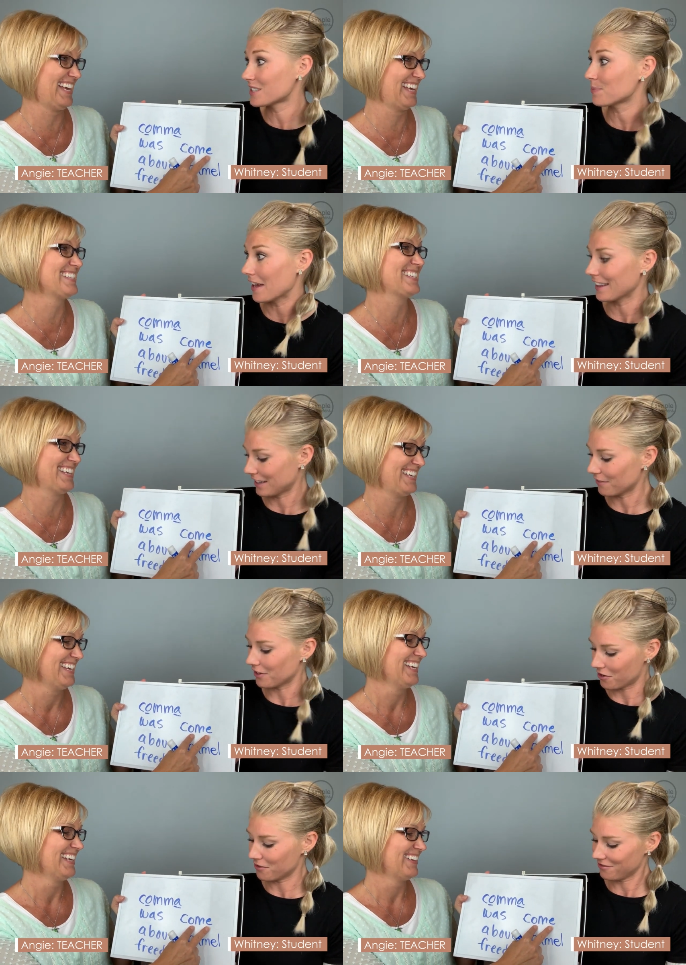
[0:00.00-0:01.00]
Speaker 1: spelling of
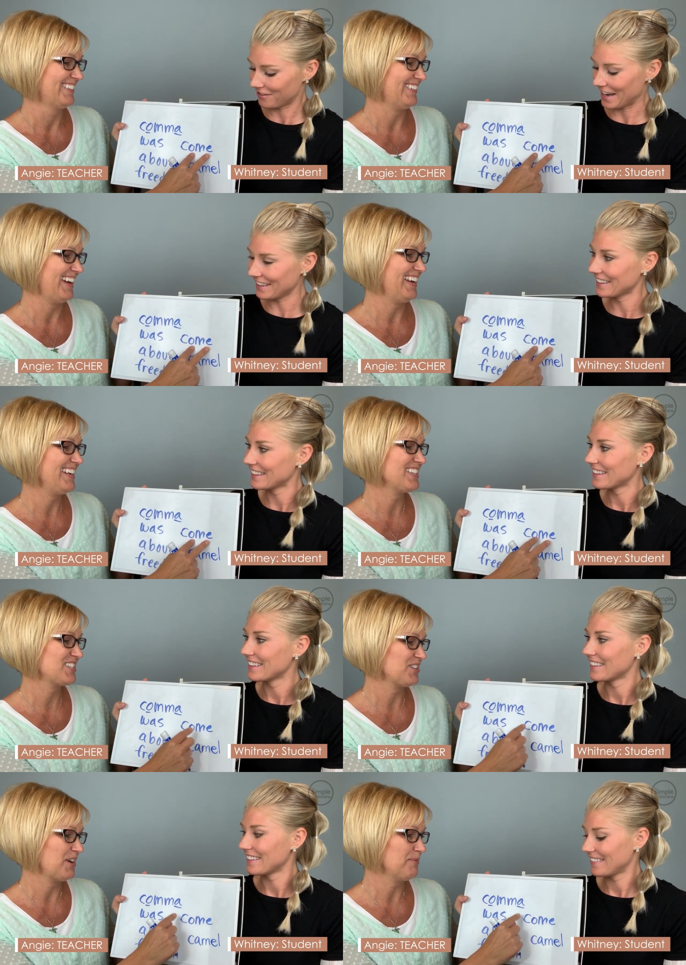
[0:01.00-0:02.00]
O, right? Right.
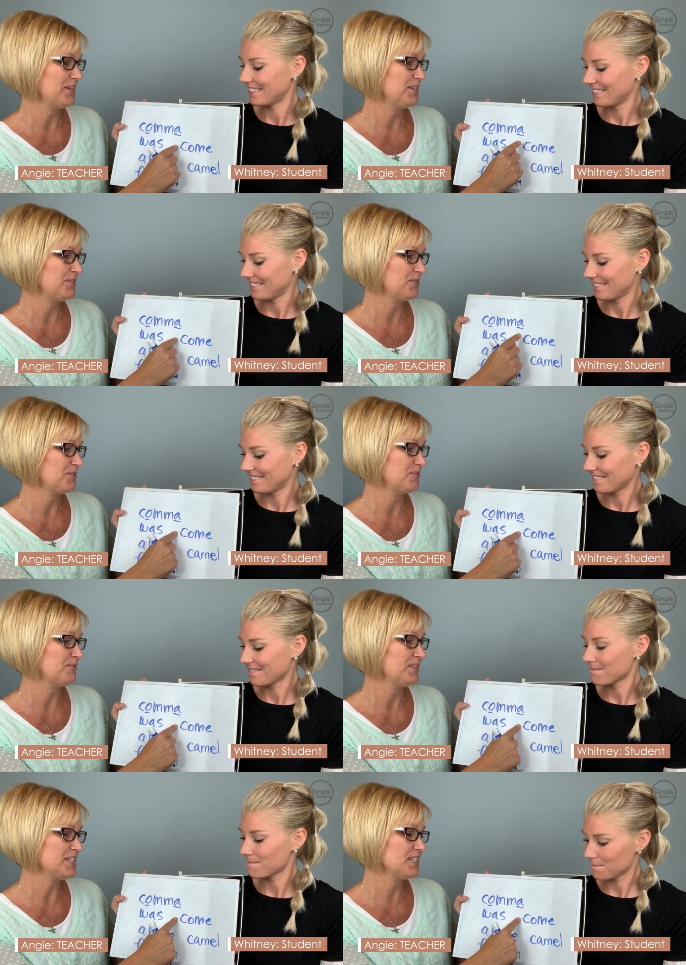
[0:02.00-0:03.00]
So I'm going to
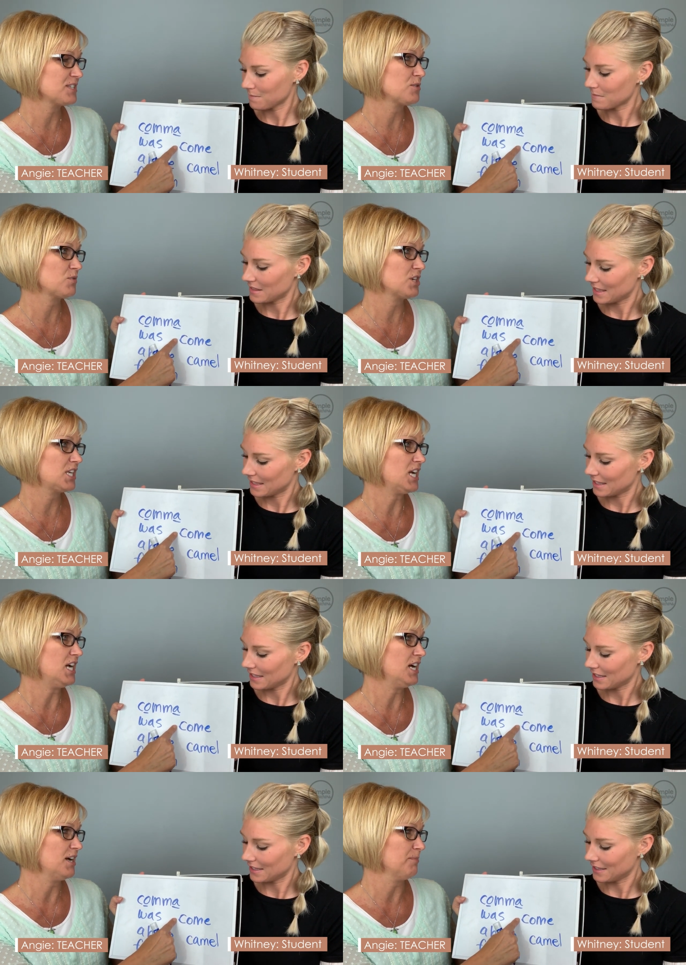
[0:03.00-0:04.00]
do, this is the word
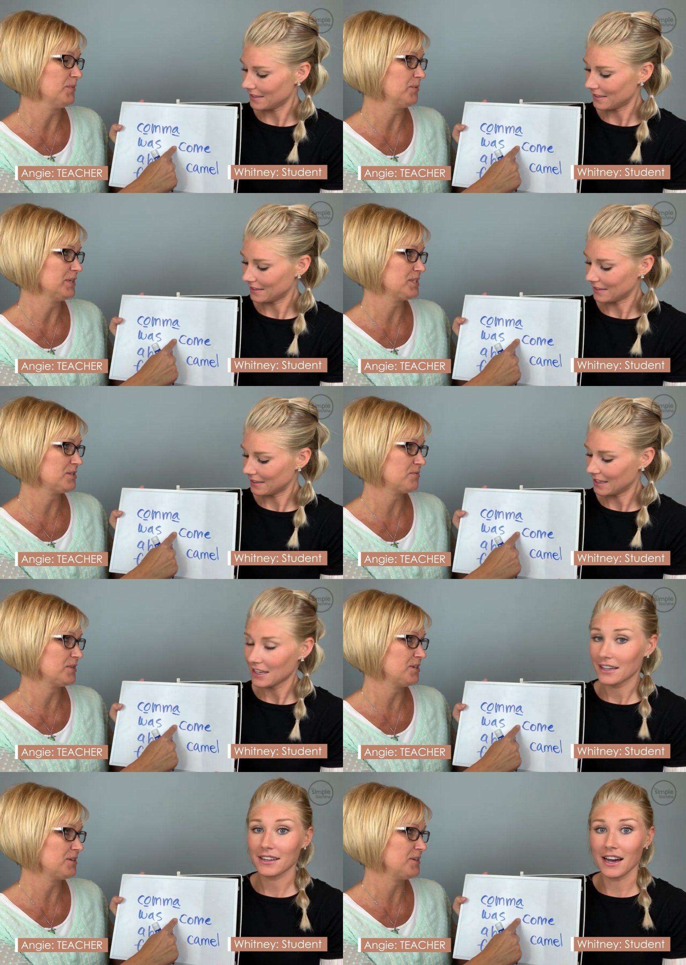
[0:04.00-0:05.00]
come. What's the
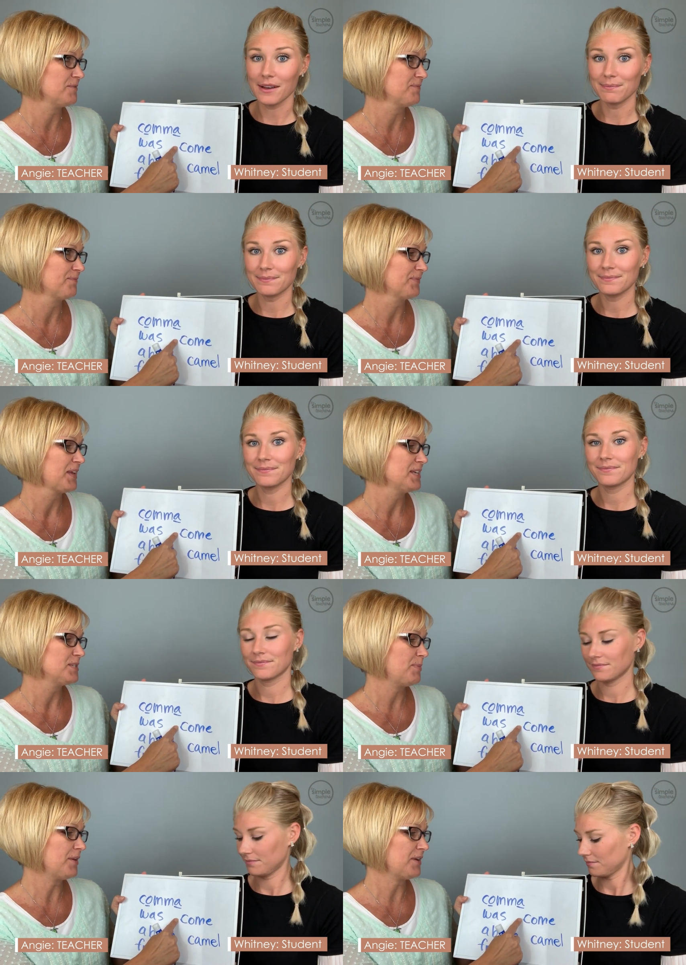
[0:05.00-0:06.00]
word? Come.
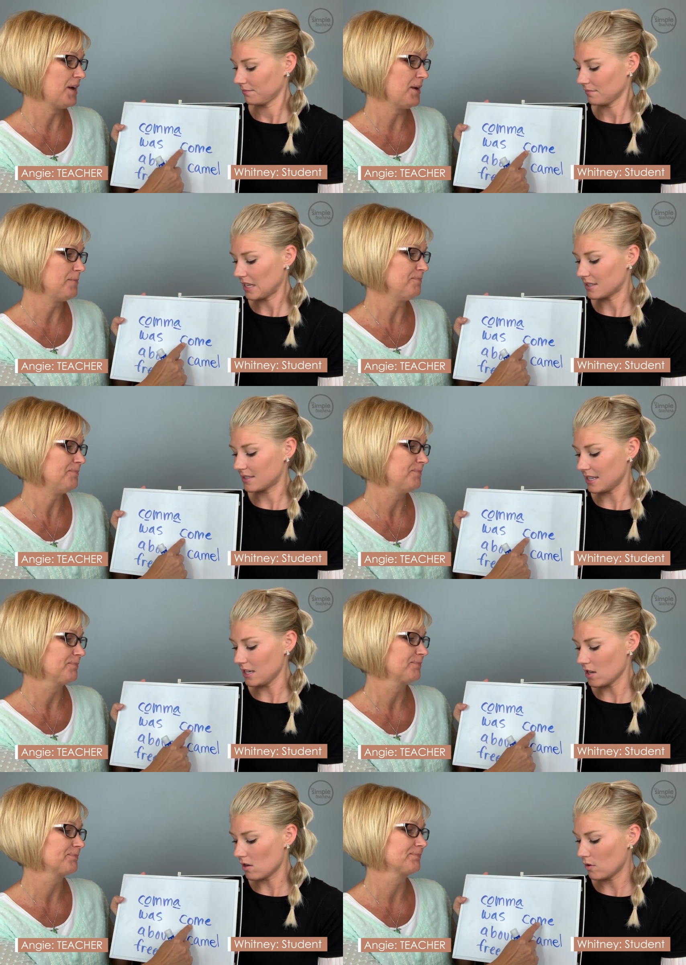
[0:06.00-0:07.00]
Spell come.
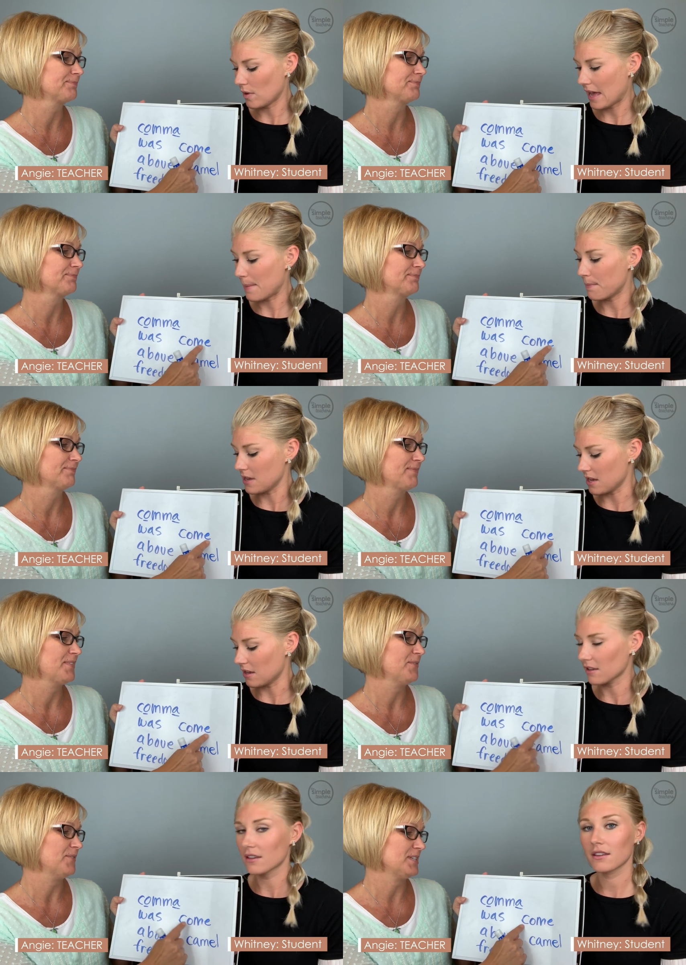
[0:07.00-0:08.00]

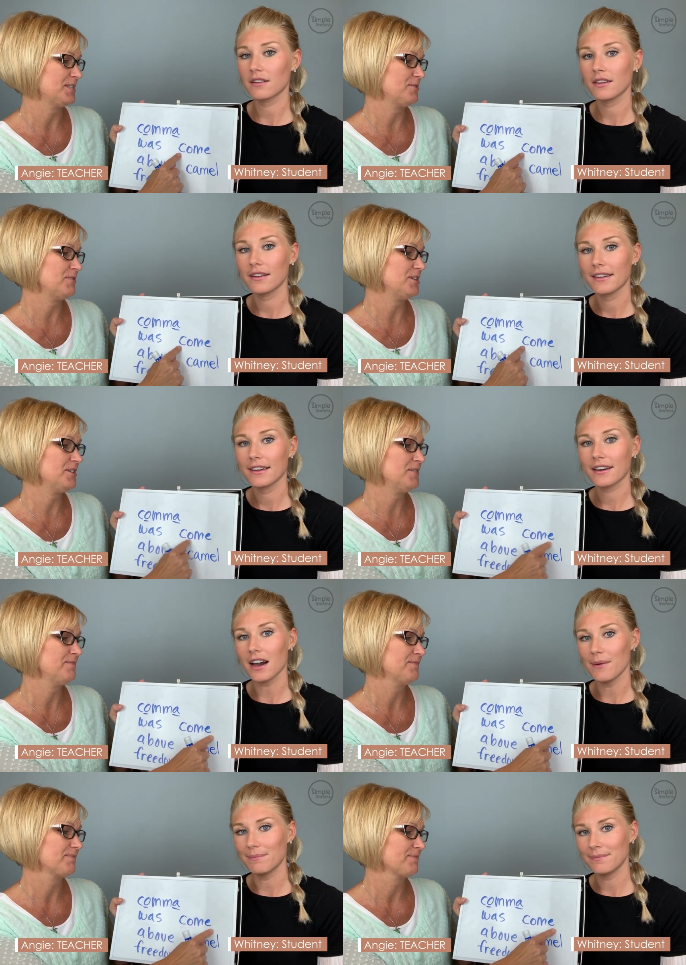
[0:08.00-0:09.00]
C-O-M-E. What's the word?
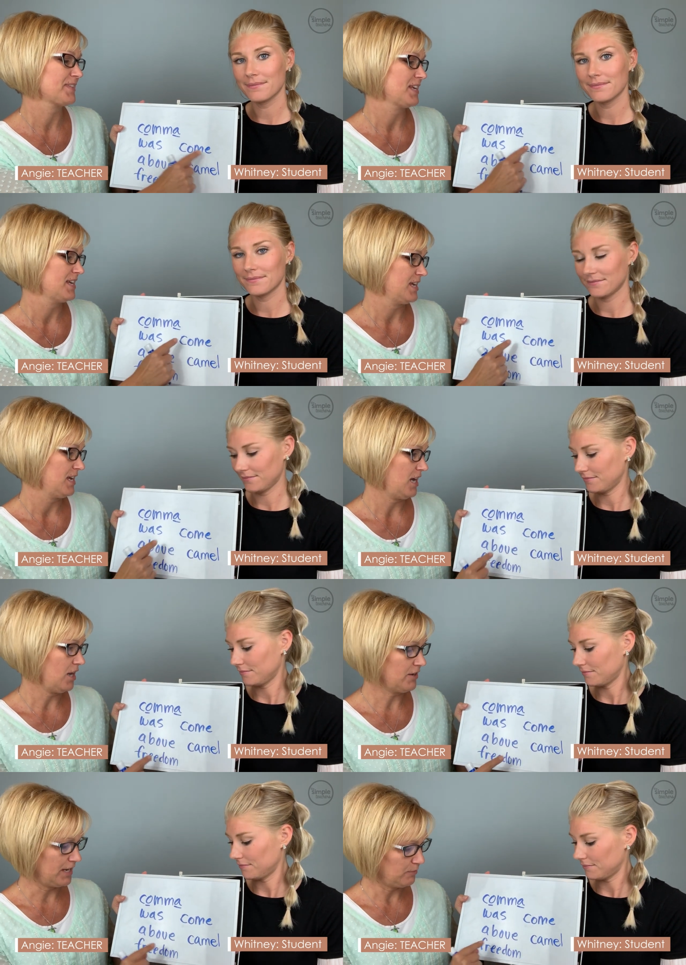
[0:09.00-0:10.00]
Come.
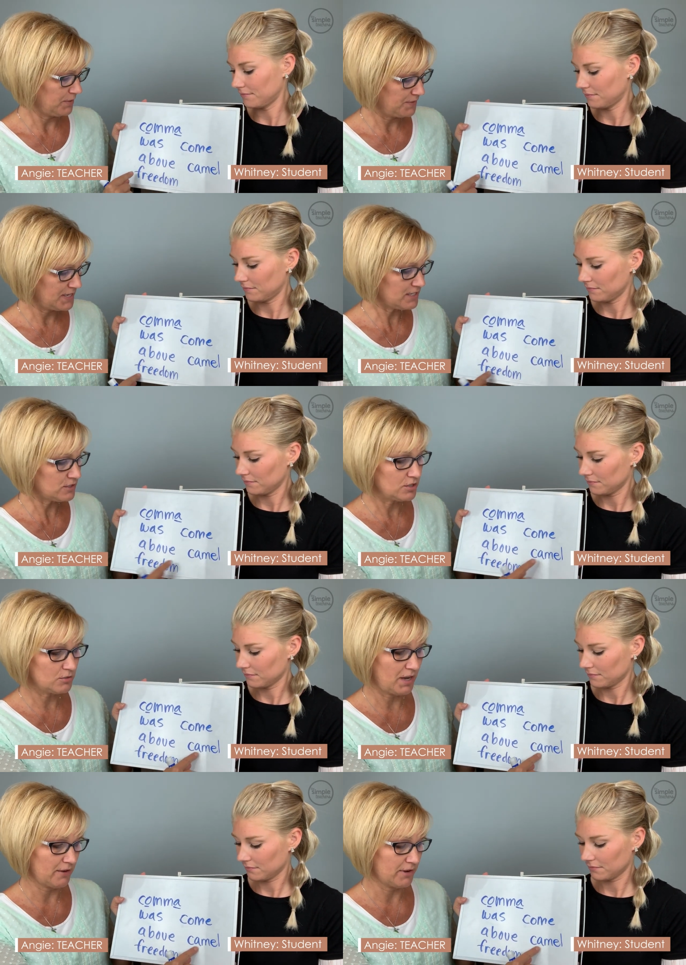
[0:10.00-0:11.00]
All right, with these
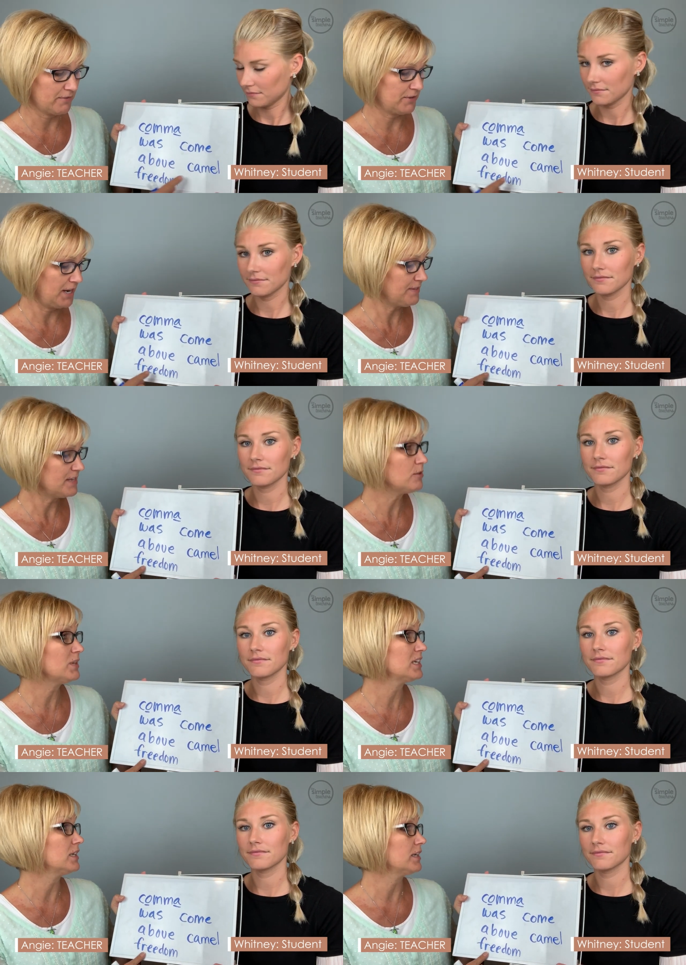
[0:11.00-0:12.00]
two, however, I think
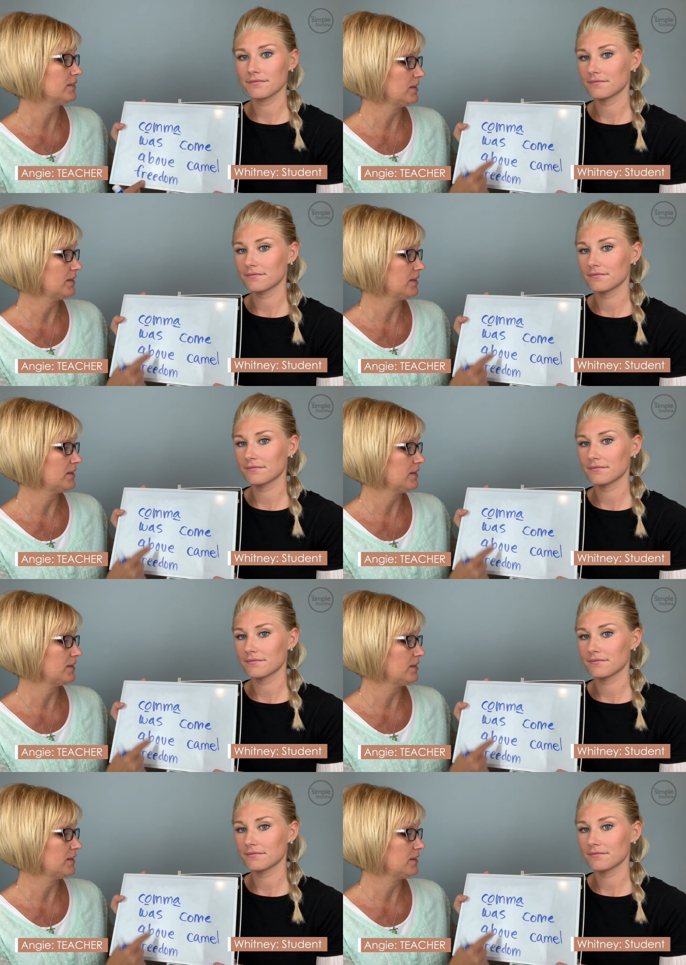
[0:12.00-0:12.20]
we can get